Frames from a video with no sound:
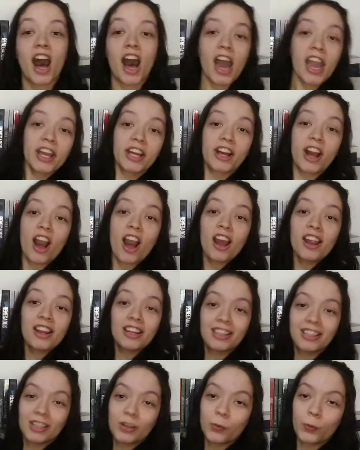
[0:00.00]

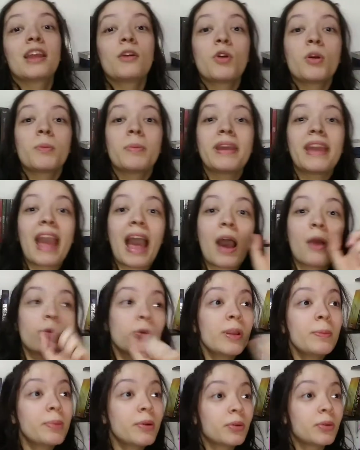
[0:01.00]
iCarly, there will be a
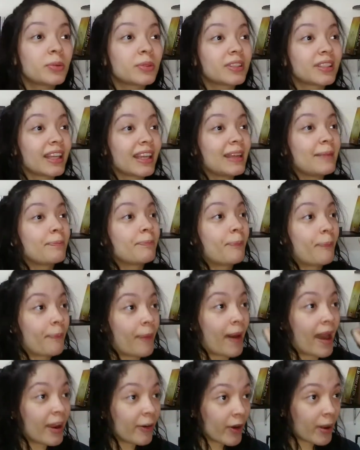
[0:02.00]
reboot in
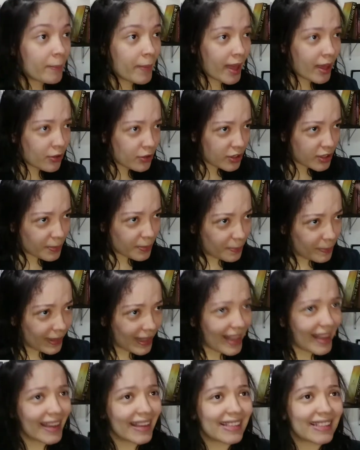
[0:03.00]
Paramount
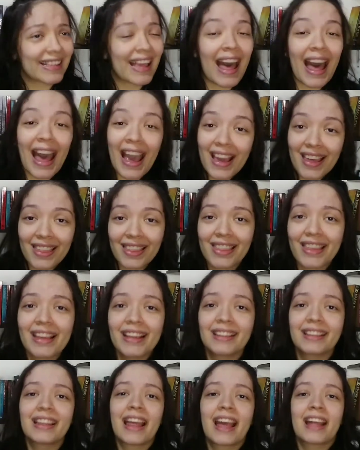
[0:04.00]
Plus. I
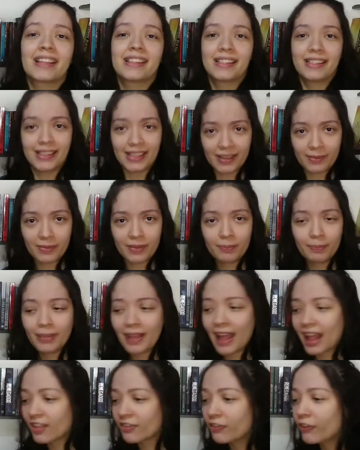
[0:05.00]
think that's the
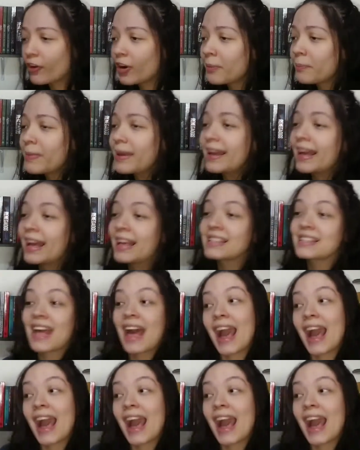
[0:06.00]
platform because